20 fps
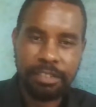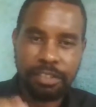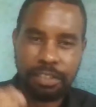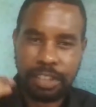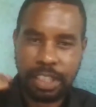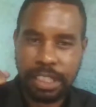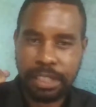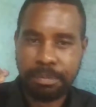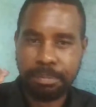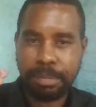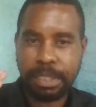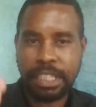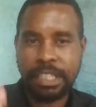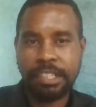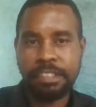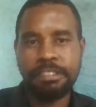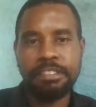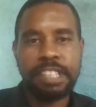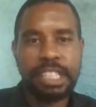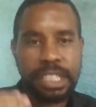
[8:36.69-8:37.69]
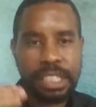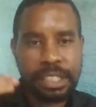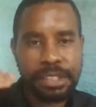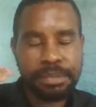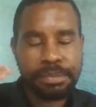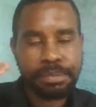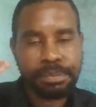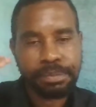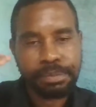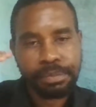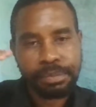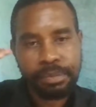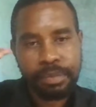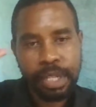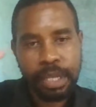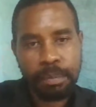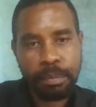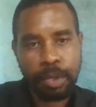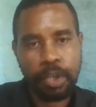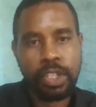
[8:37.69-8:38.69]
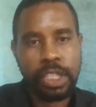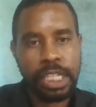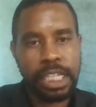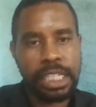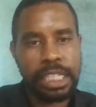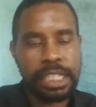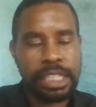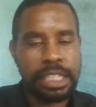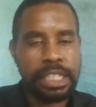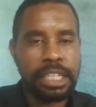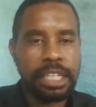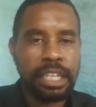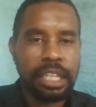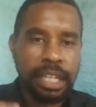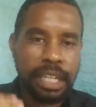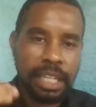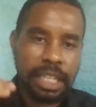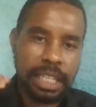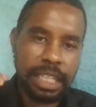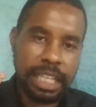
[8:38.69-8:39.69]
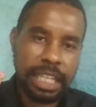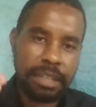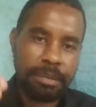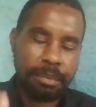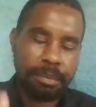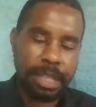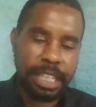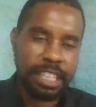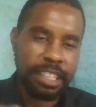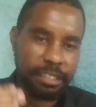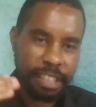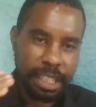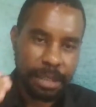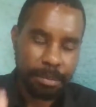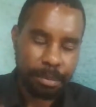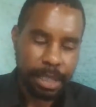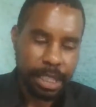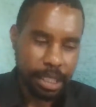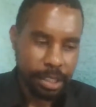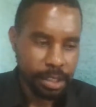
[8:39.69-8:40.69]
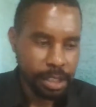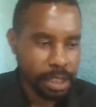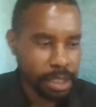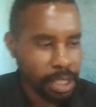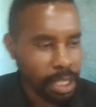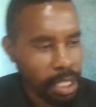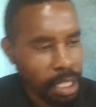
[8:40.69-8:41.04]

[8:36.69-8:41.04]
for specific project in a specific period.